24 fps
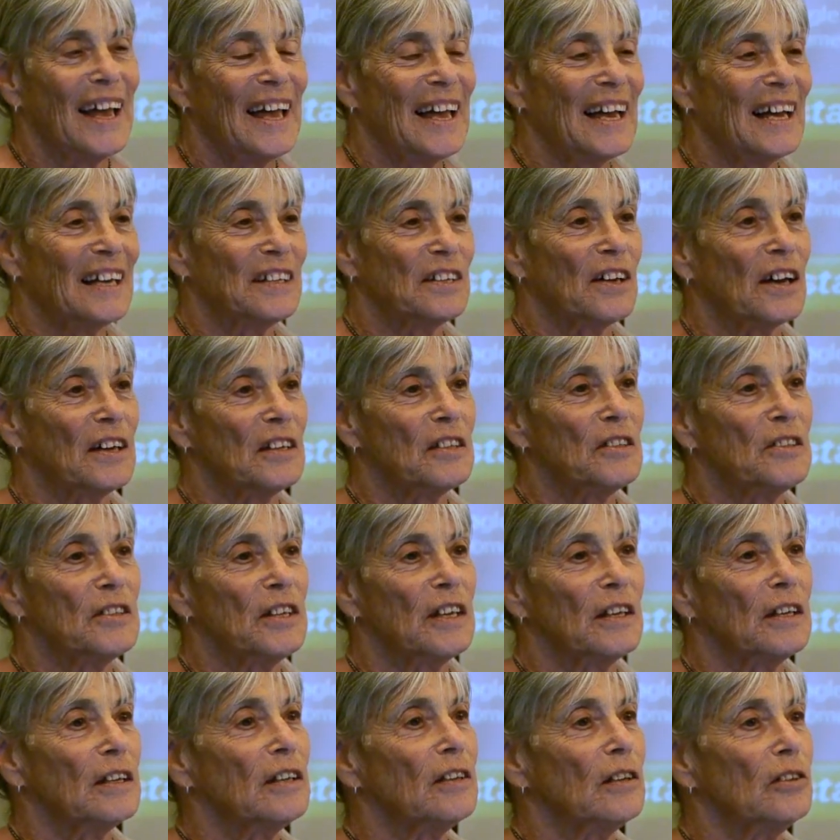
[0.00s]
And I
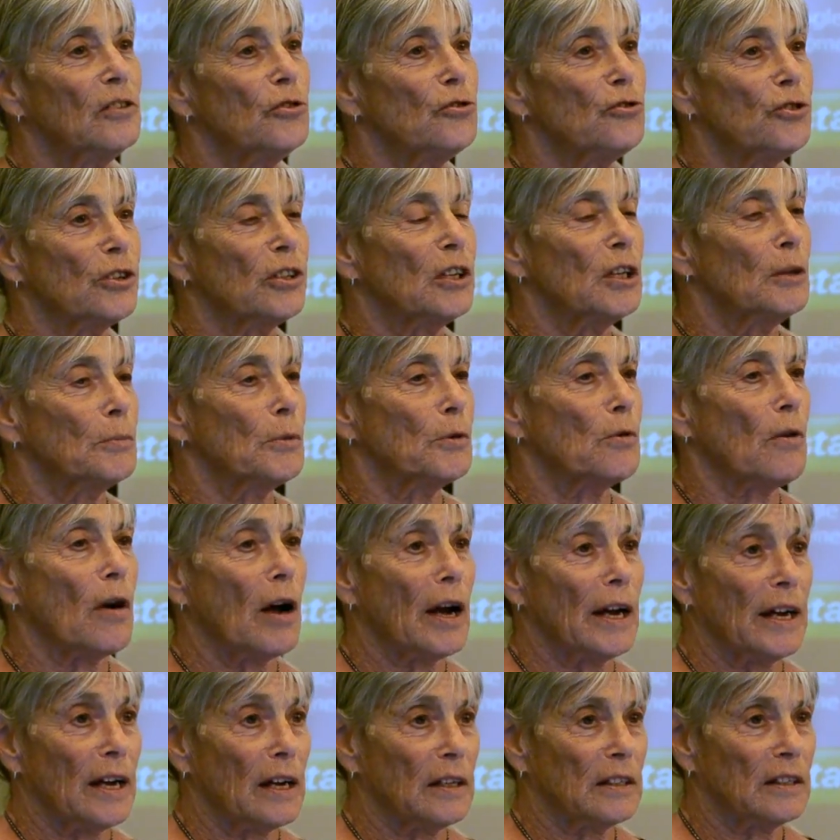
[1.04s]
think you should keep your
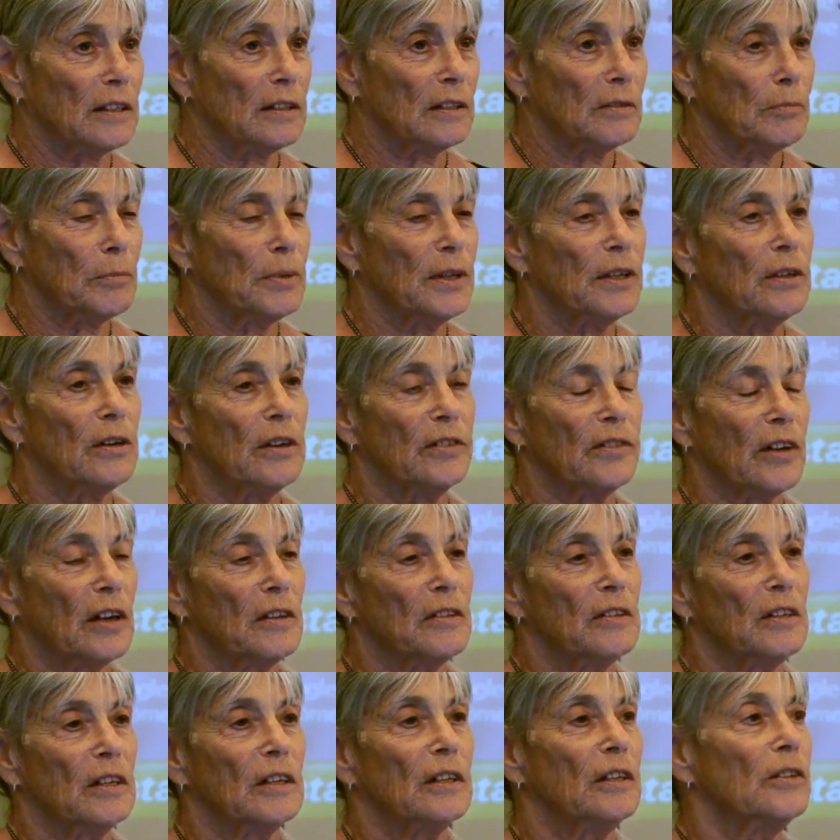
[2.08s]
eye on it, because
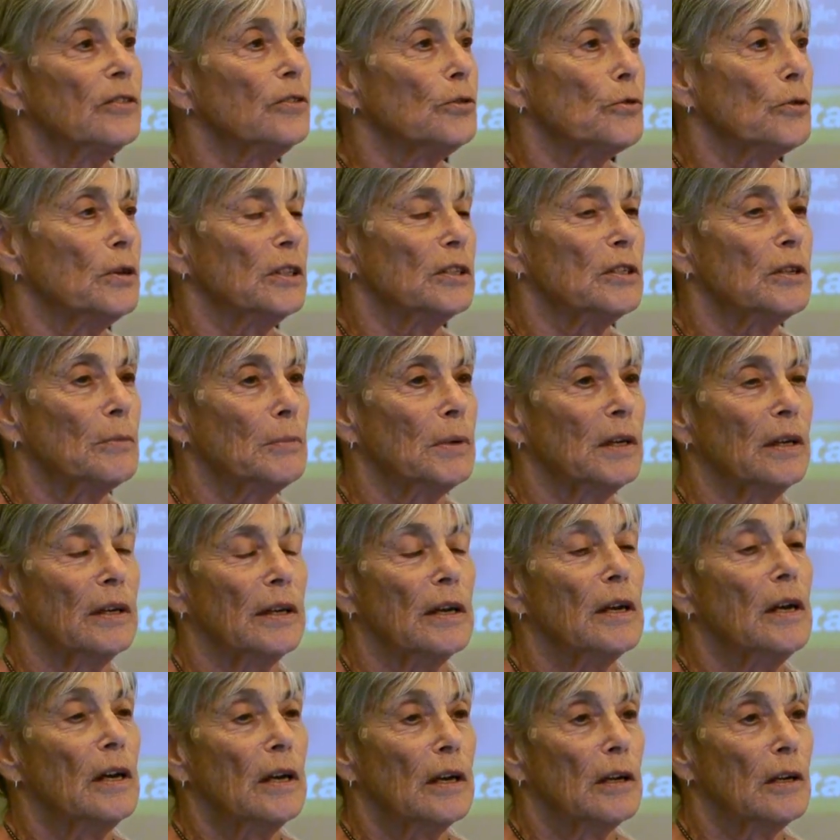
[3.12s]
I think it's going to
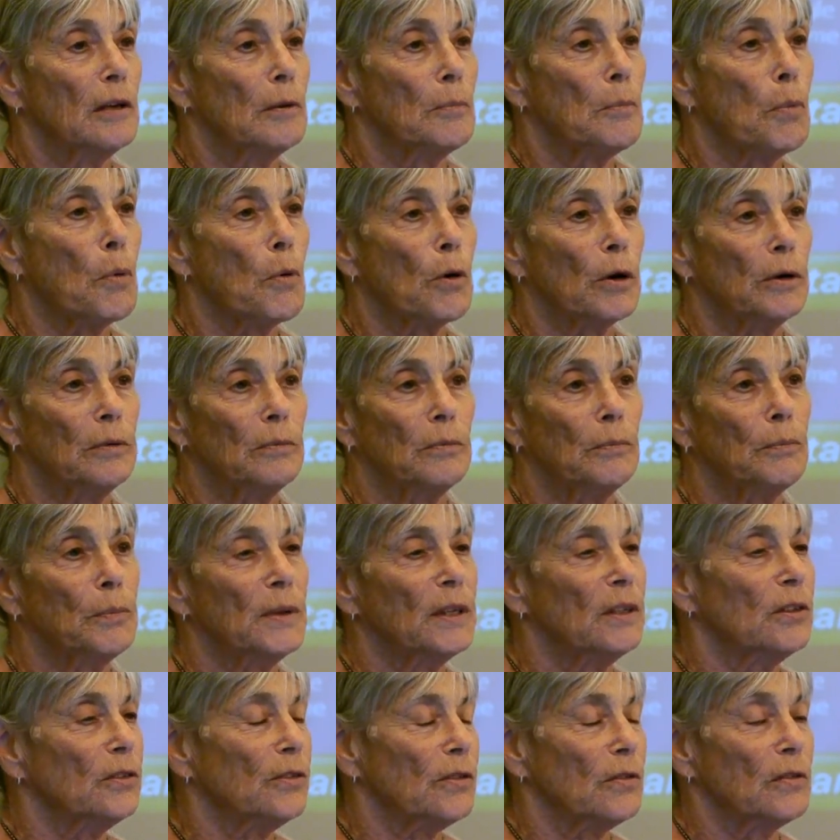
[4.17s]
be an important
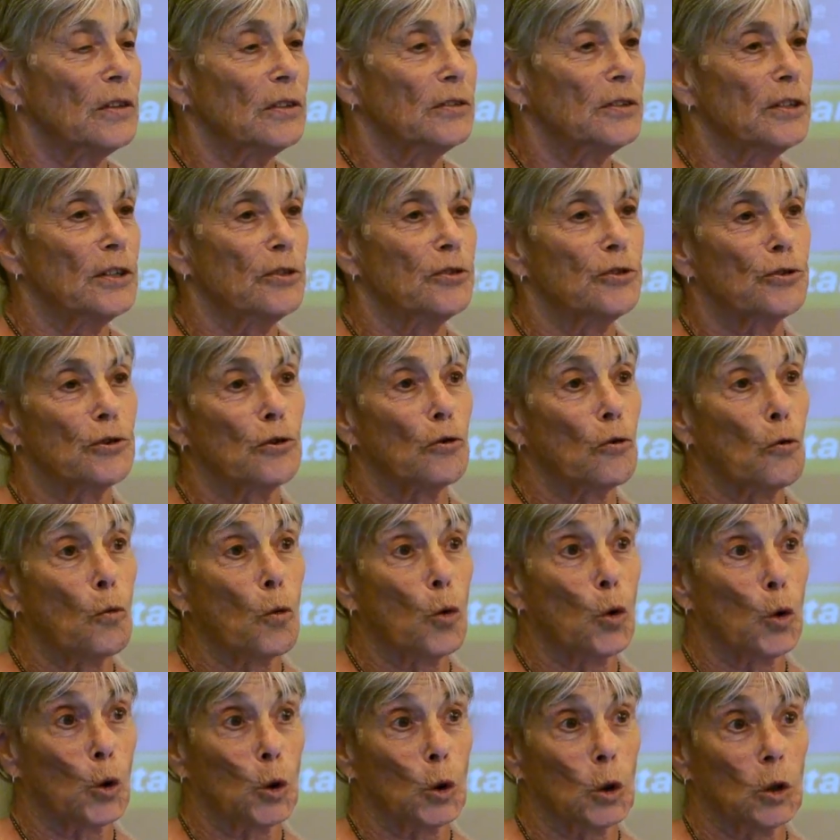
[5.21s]
piece of the digital
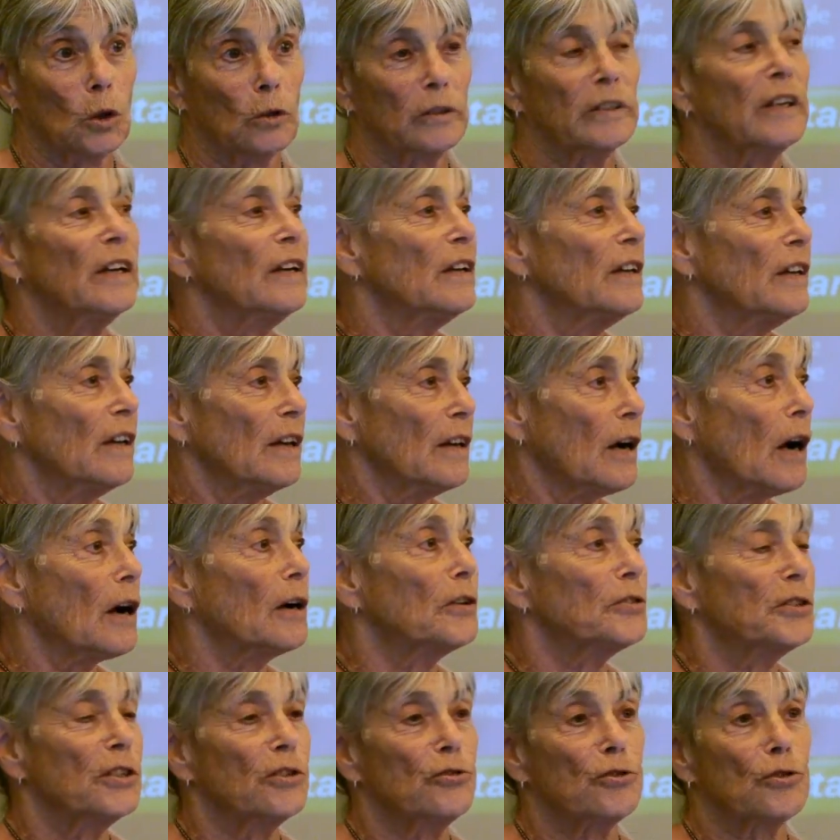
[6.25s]
world,
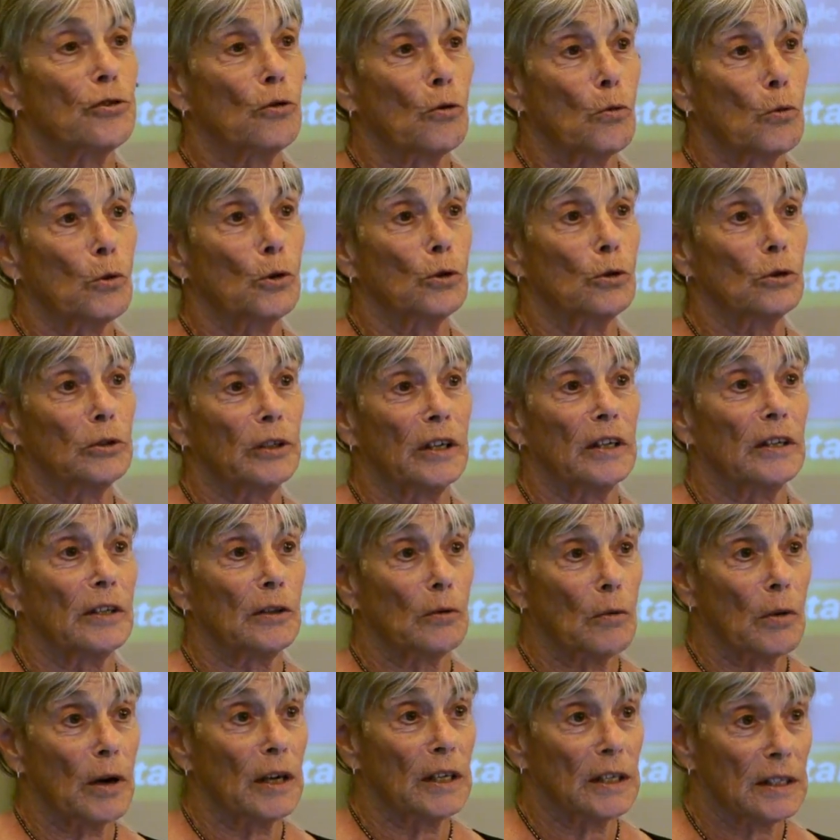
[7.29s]
our digital world
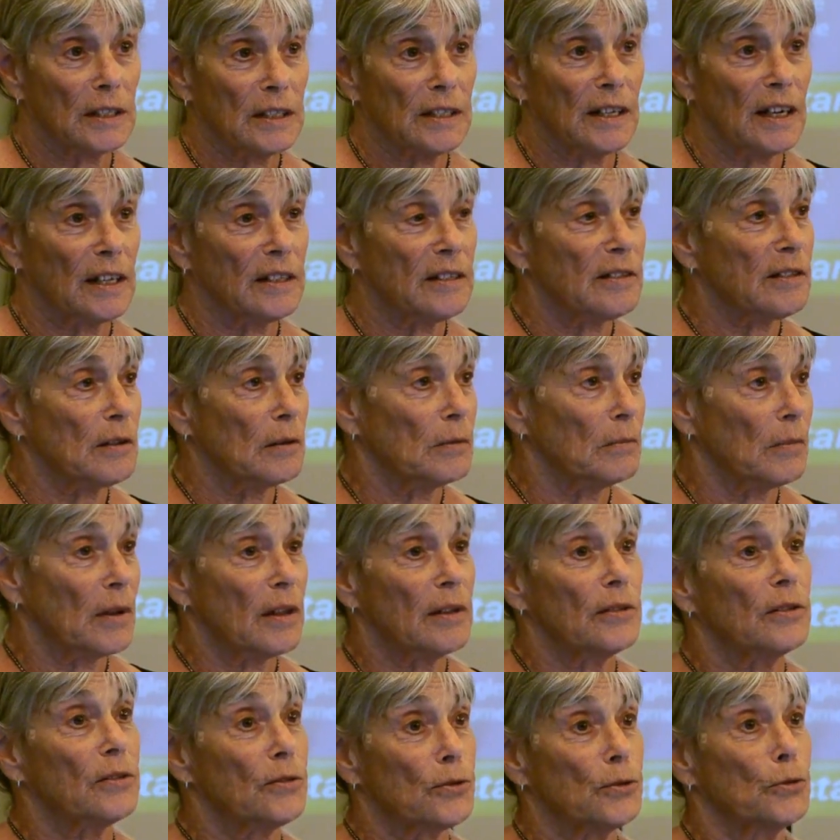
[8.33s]
anyways,
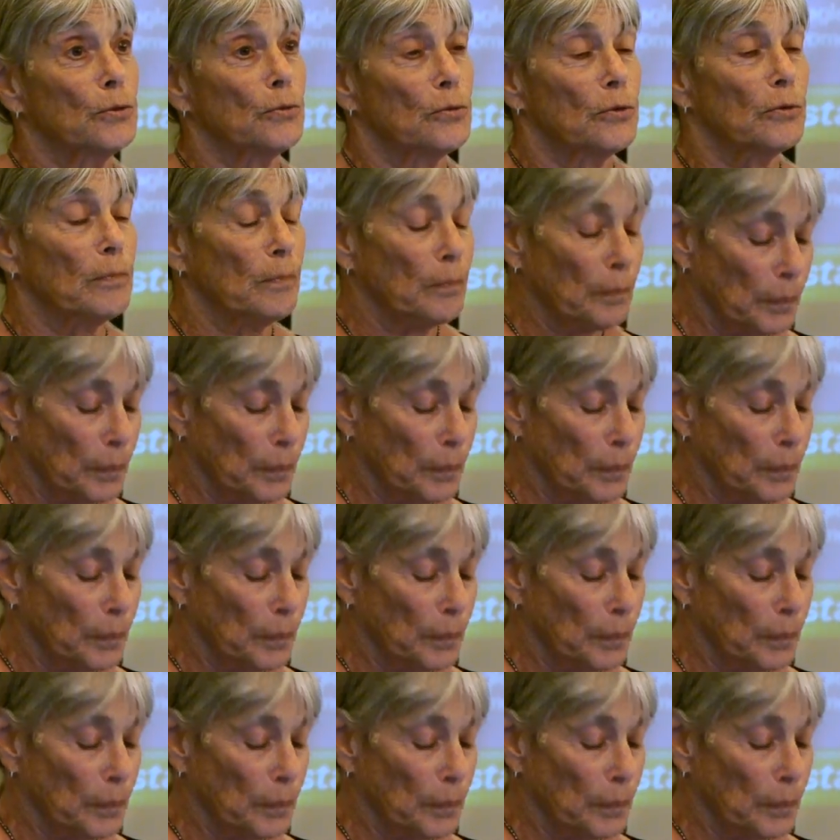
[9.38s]
soon.